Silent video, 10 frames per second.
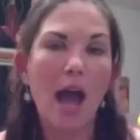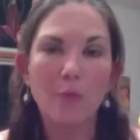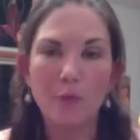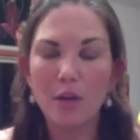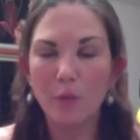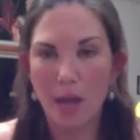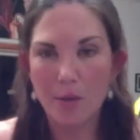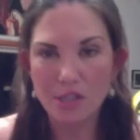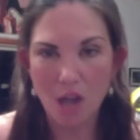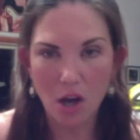when I was
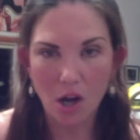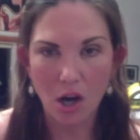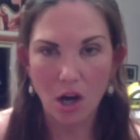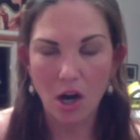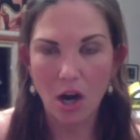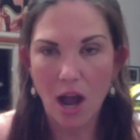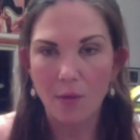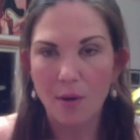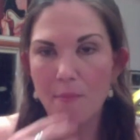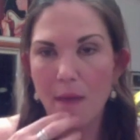younger, I
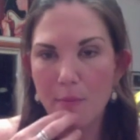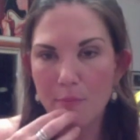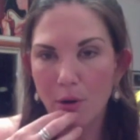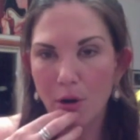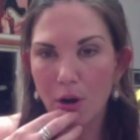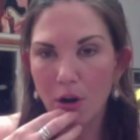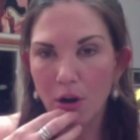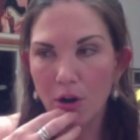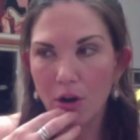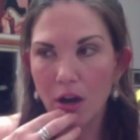remember